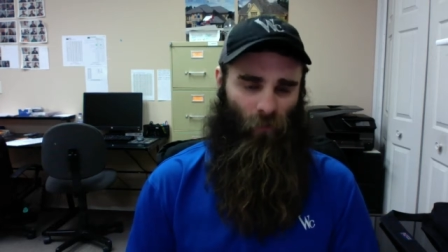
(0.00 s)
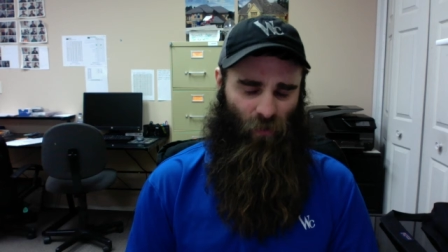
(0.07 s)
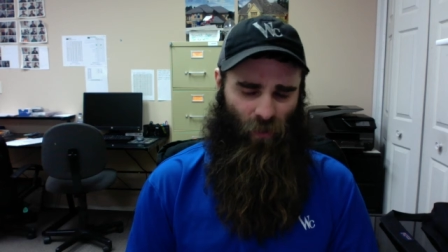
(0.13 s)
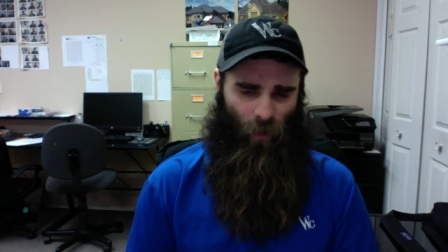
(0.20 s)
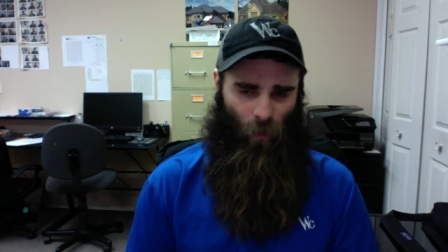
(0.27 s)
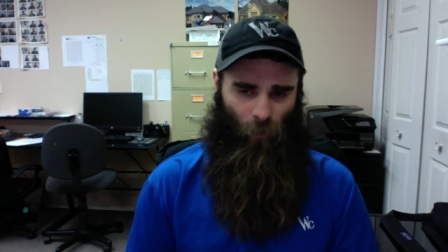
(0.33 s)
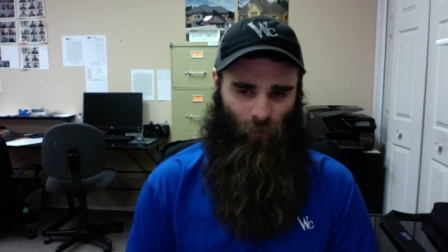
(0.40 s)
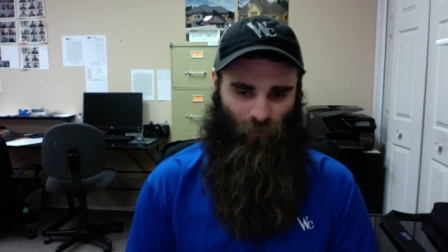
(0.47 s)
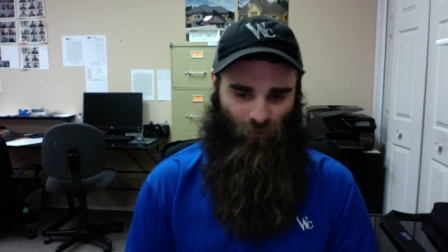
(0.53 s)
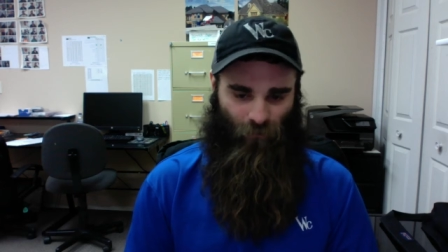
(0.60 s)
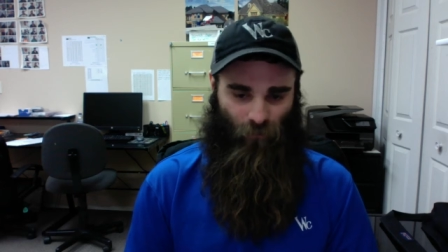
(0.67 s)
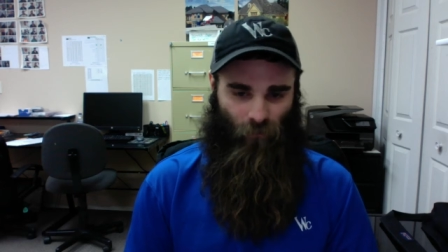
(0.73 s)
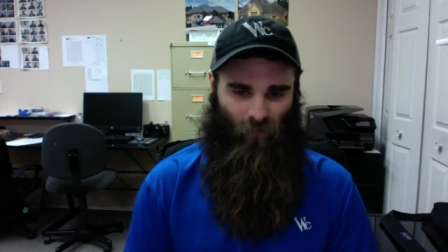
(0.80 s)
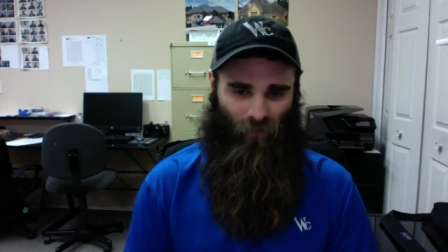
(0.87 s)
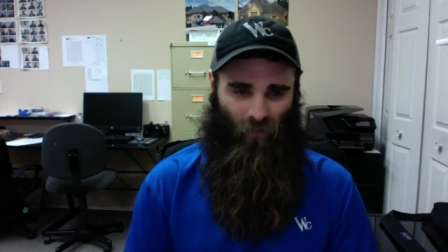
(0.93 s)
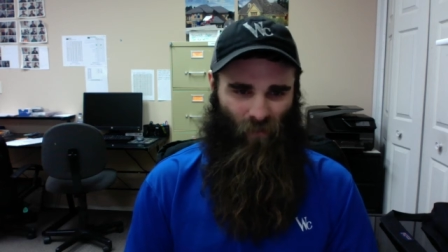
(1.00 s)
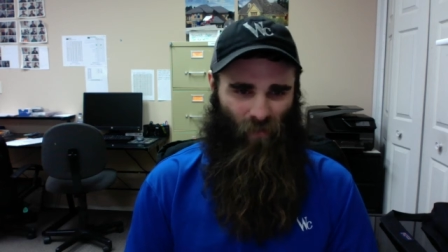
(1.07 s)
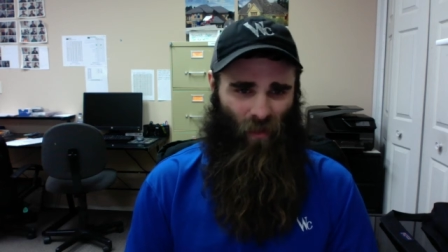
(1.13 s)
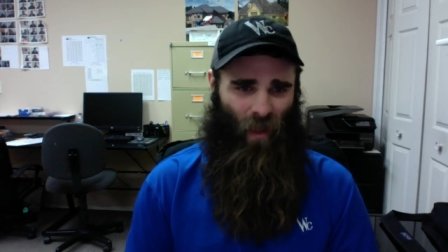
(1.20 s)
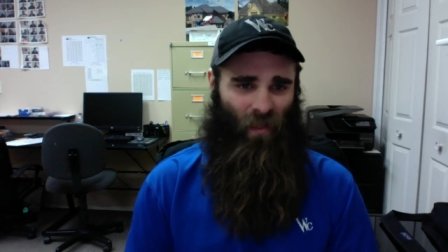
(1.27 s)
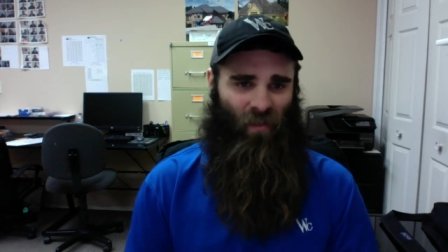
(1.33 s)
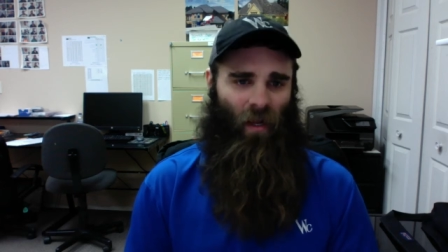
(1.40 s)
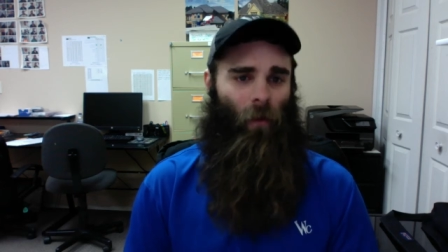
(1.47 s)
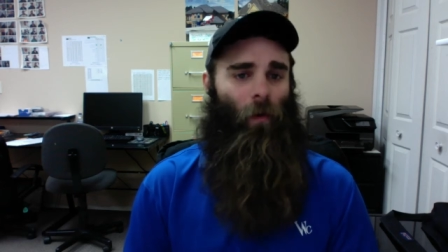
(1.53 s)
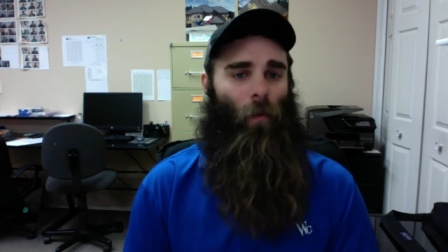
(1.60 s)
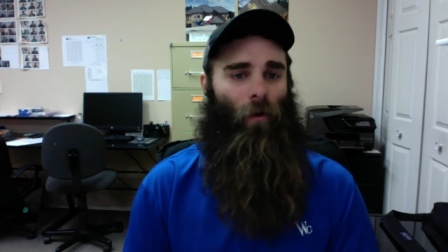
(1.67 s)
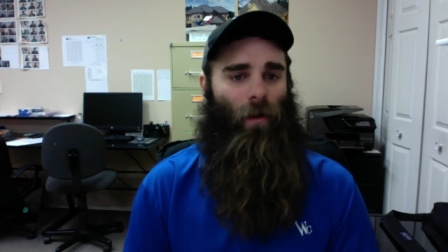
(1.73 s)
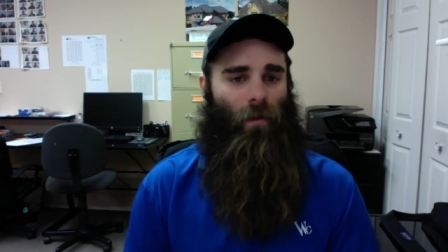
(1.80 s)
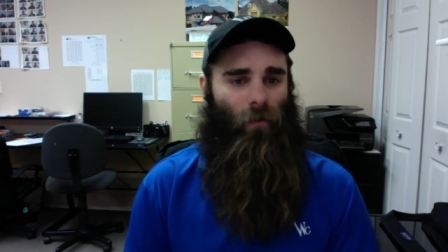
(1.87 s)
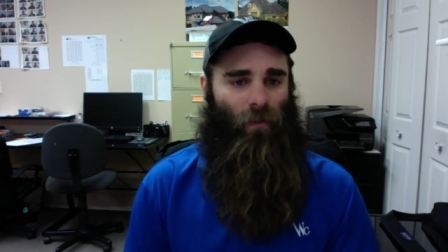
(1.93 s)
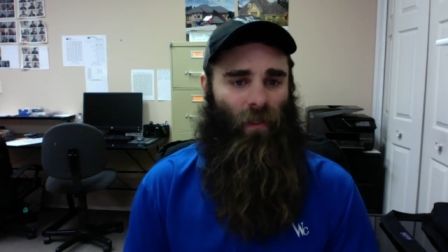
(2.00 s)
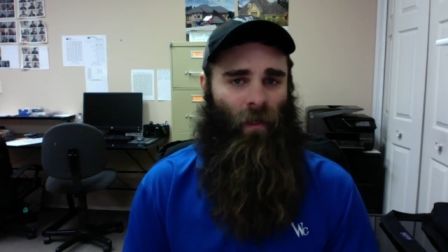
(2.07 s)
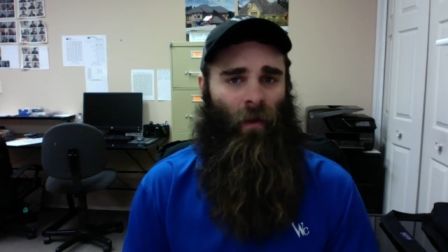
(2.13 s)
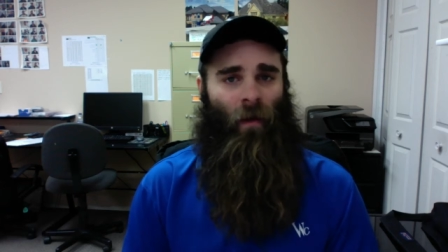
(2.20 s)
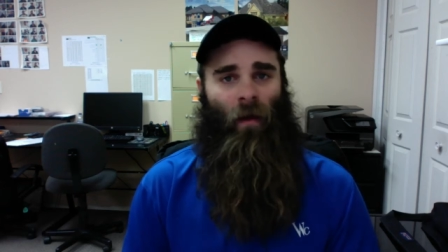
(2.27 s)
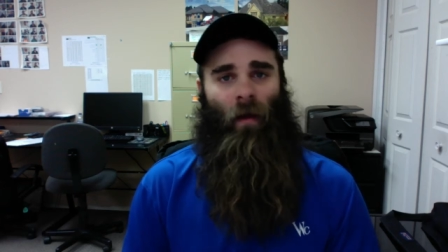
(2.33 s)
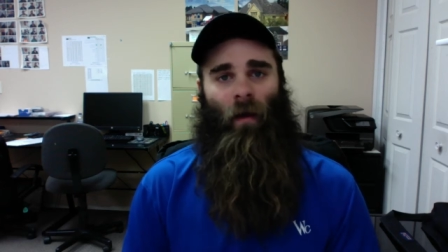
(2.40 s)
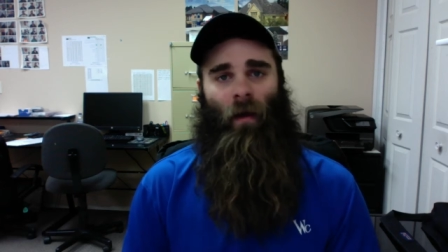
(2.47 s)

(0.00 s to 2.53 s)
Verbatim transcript: So that's kind of what we're using.